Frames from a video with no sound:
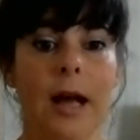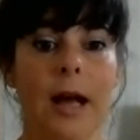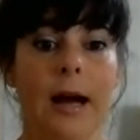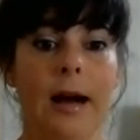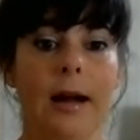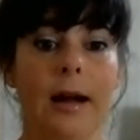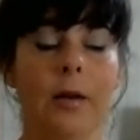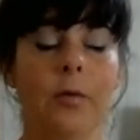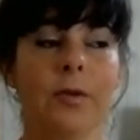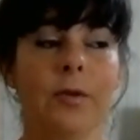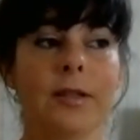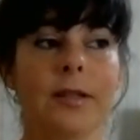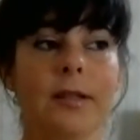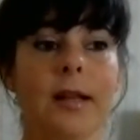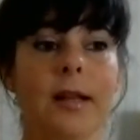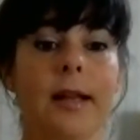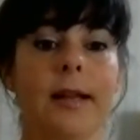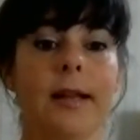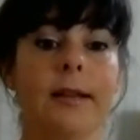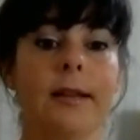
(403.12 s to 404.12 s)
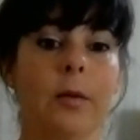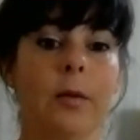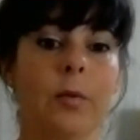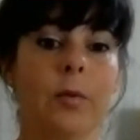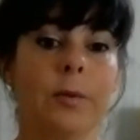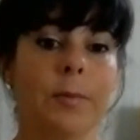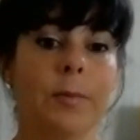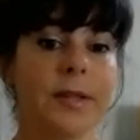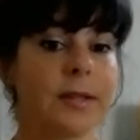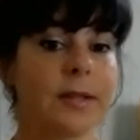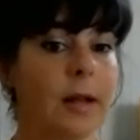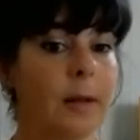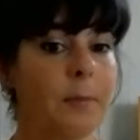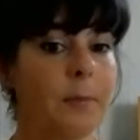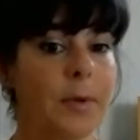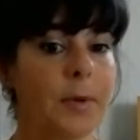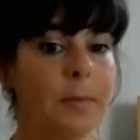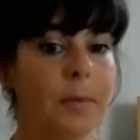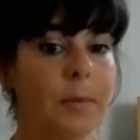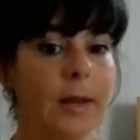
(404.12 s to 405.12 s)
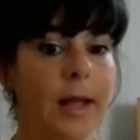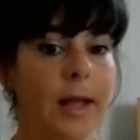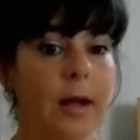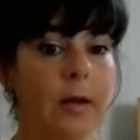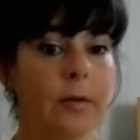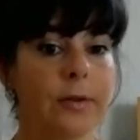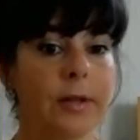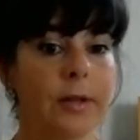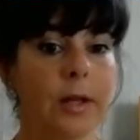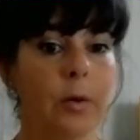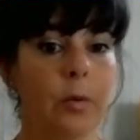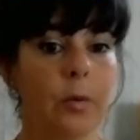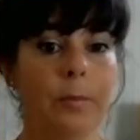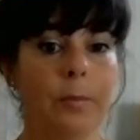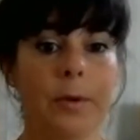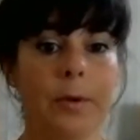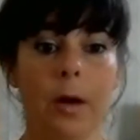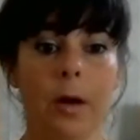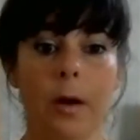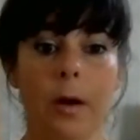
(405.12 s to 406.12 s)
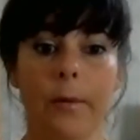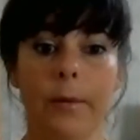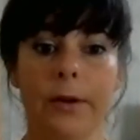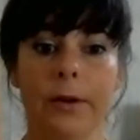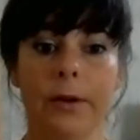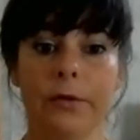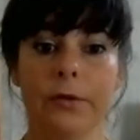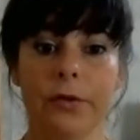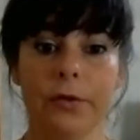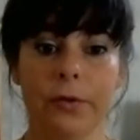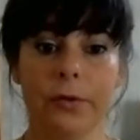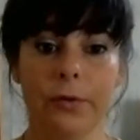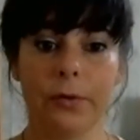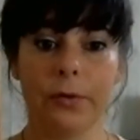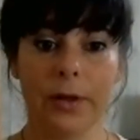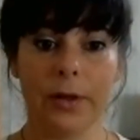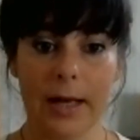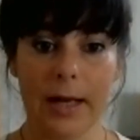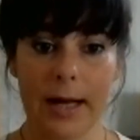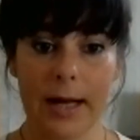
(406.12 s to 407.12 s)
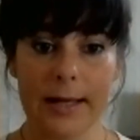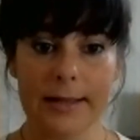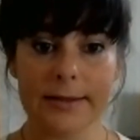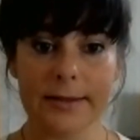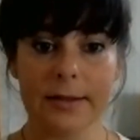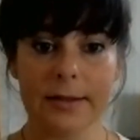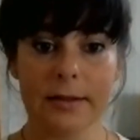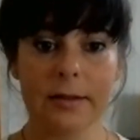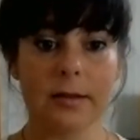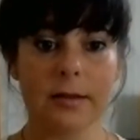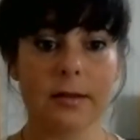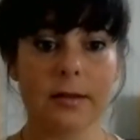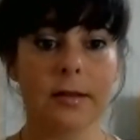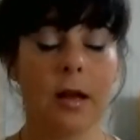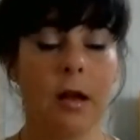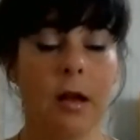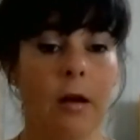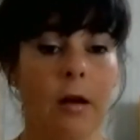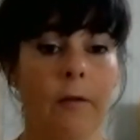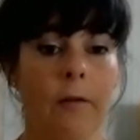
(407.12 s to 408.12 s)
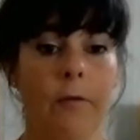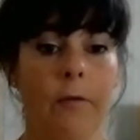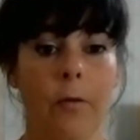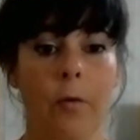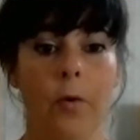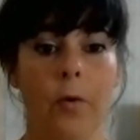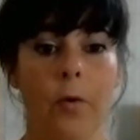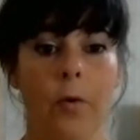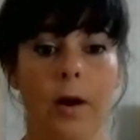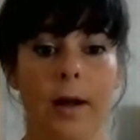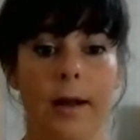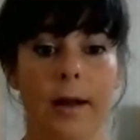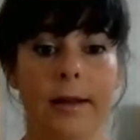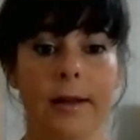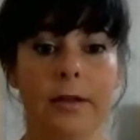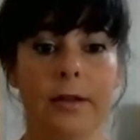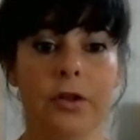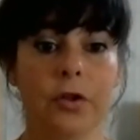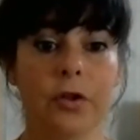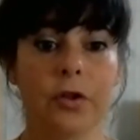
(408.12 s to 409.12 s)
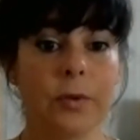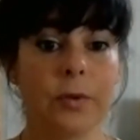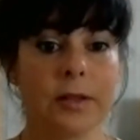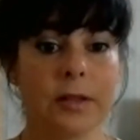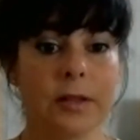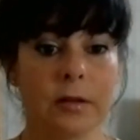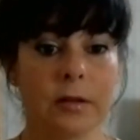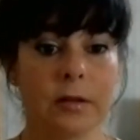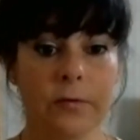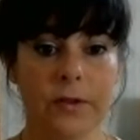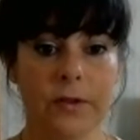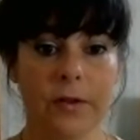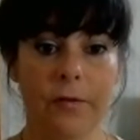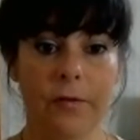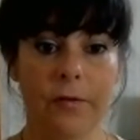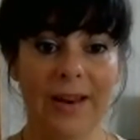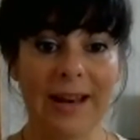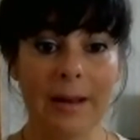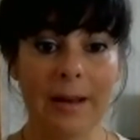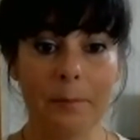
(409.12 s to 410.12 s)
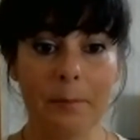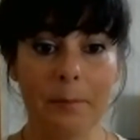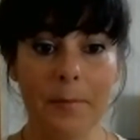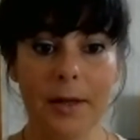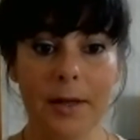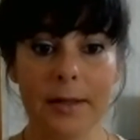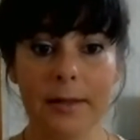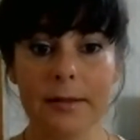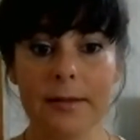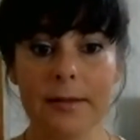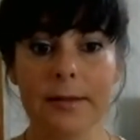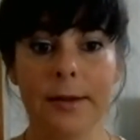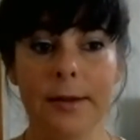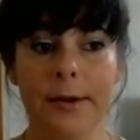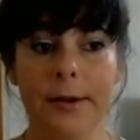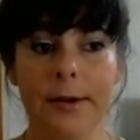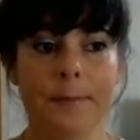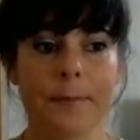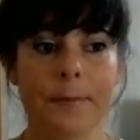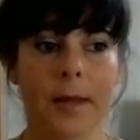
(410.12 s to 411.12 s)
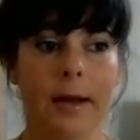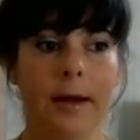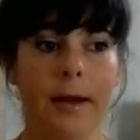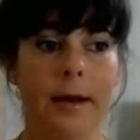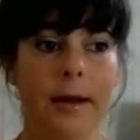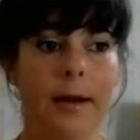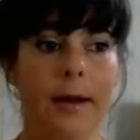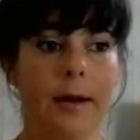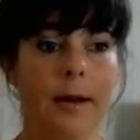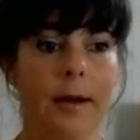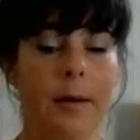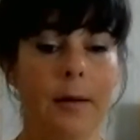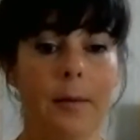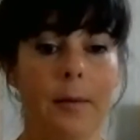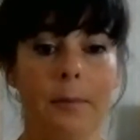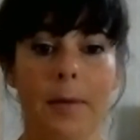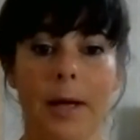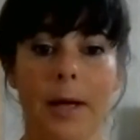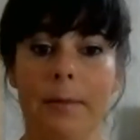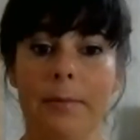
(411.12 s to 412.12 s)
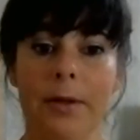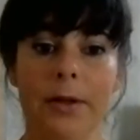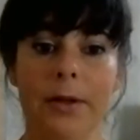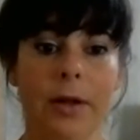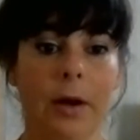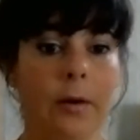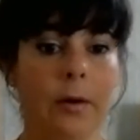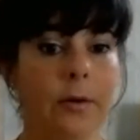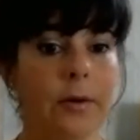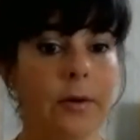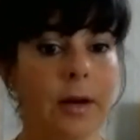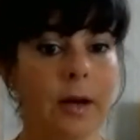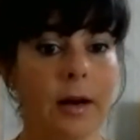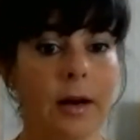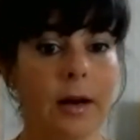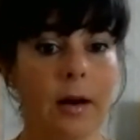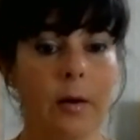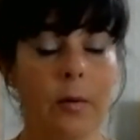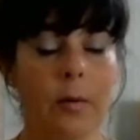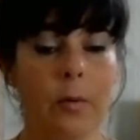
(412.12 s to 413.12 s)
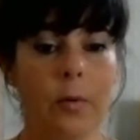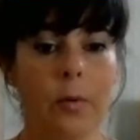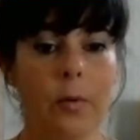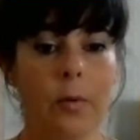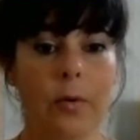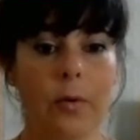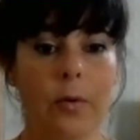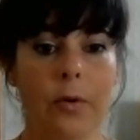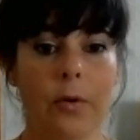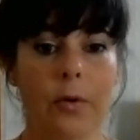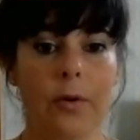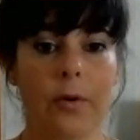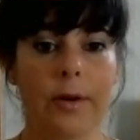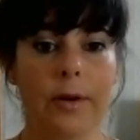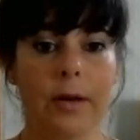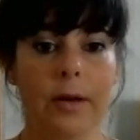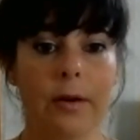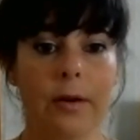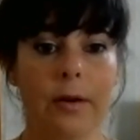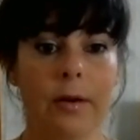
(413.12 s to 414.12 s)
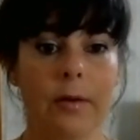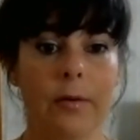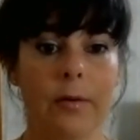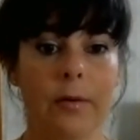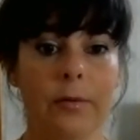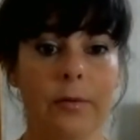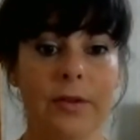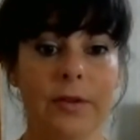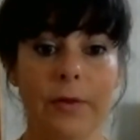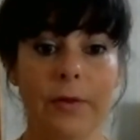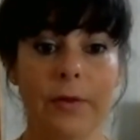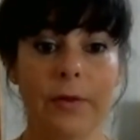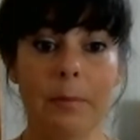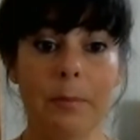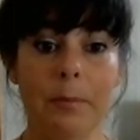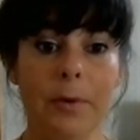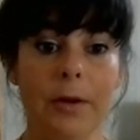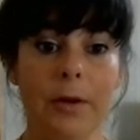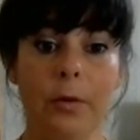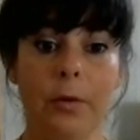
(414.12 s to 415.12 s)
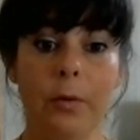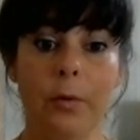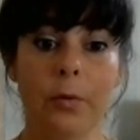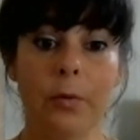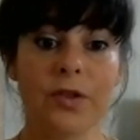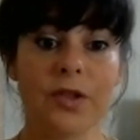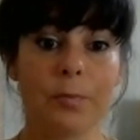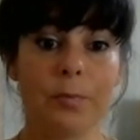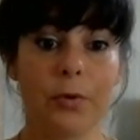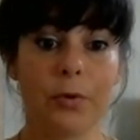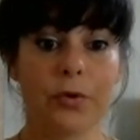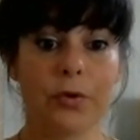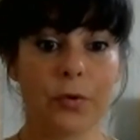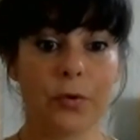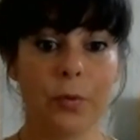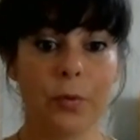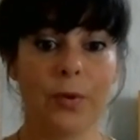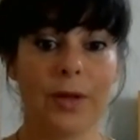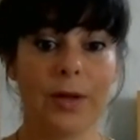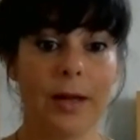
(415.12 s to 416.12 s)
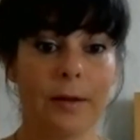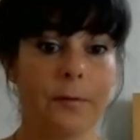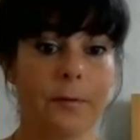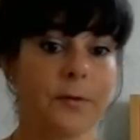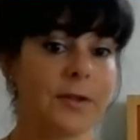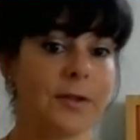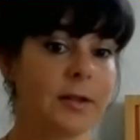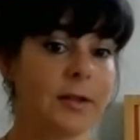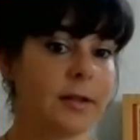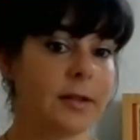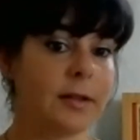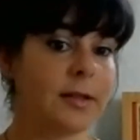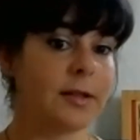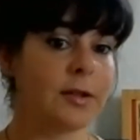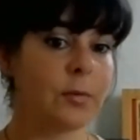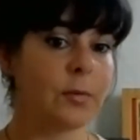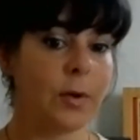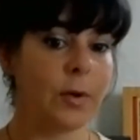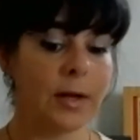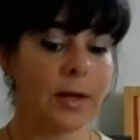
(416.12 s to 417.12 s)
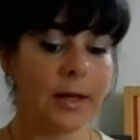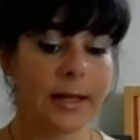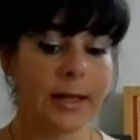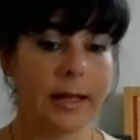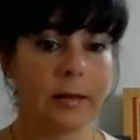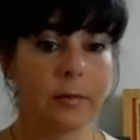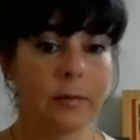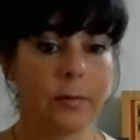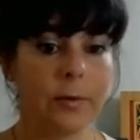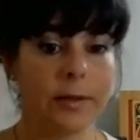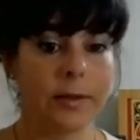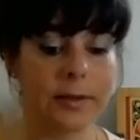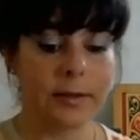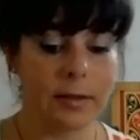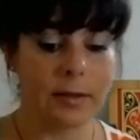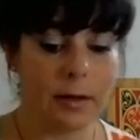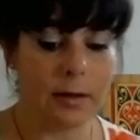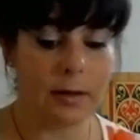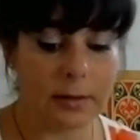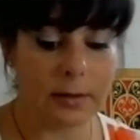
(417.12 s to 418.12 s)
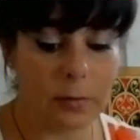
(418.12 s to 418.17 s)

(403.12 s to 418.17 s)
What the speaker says: I would say there would be some people out there who will be going to classes for intuitive development, maybe yoga, or, you know, developing your spiritual gifts. This is what I get with this card